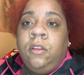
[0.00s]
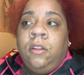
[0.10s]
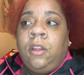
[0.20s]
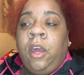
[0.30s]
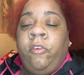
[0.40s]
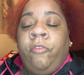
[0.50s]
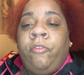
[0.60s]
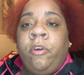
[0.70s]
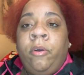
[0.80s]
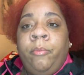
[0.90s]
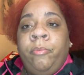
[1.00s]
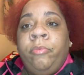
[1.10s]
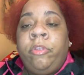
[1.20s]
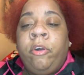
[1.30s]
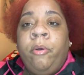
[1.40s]
like from
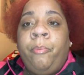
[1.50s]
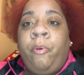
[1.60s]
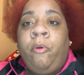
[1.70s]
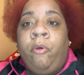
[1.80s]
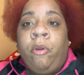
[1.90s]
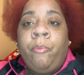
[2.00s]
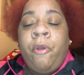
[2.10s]
the poor